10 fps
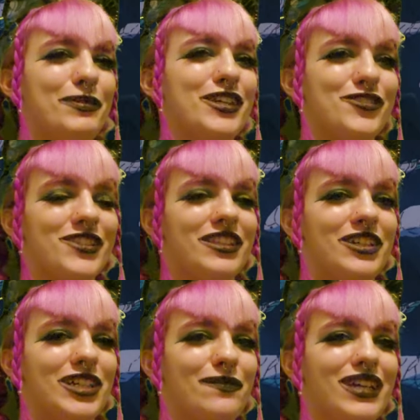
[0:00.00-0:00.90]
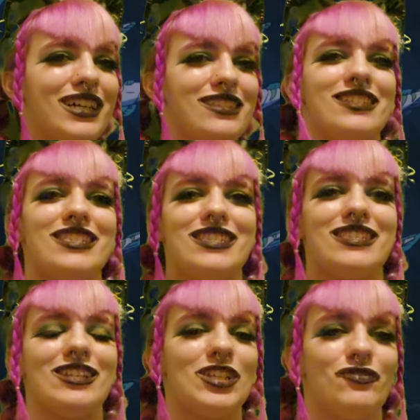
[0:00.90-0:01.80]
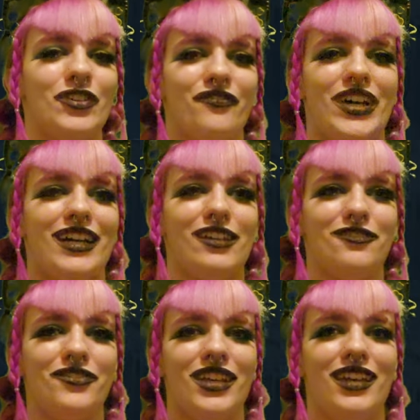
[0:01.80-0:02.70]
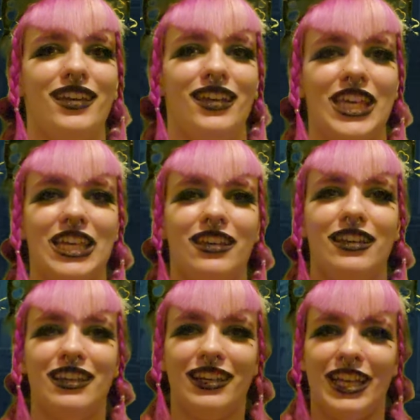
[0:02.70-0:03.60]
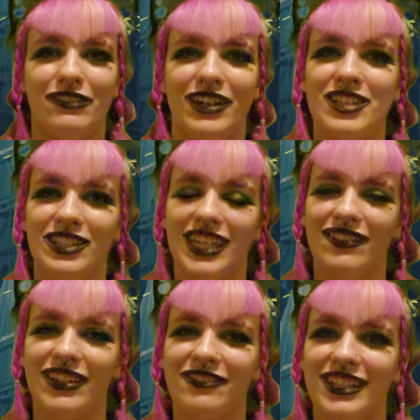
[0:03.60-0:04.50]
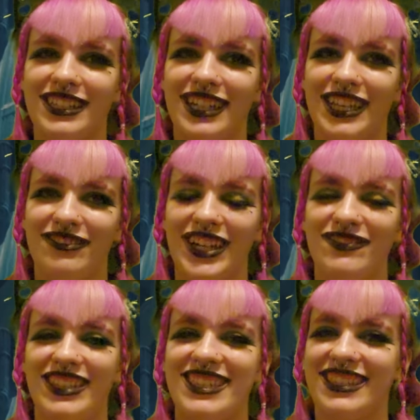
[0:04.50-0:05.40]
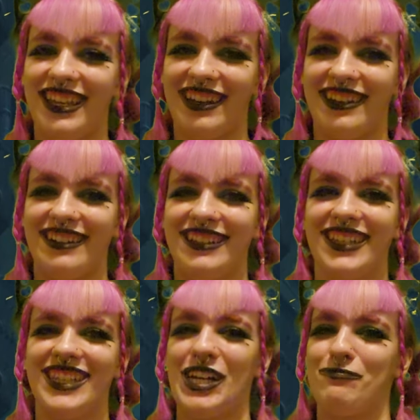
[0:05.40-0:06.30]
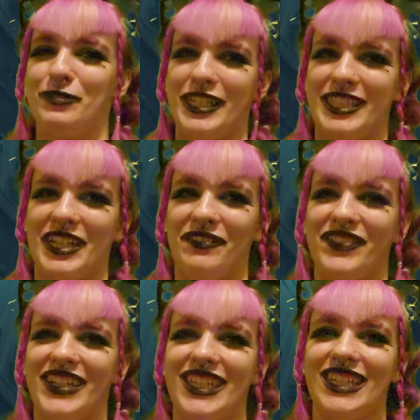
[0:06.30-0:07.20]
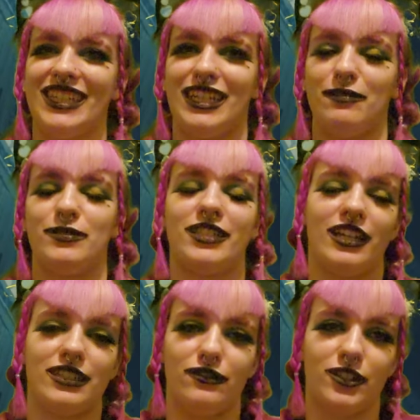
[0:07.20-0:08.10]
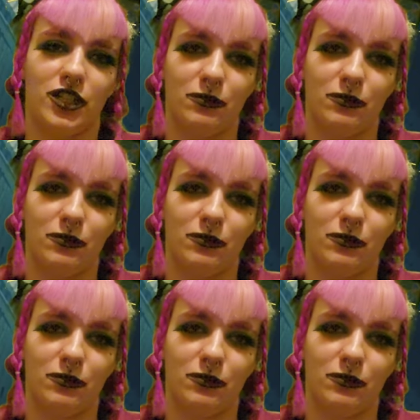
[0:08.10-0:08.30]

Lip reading: be interested though because he's 6'5". If I saw him in real life, I'd be scared, not bricked up. I'm scared of tall